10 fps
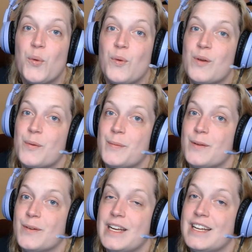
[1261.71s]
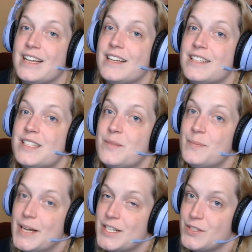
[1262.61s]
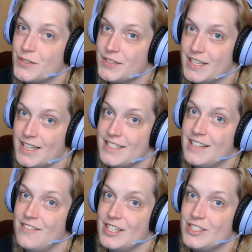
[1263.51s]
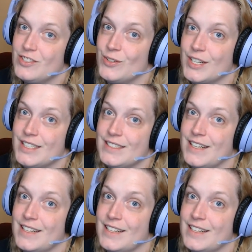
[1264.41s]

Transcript: We will be reading special Thanksgiving stories next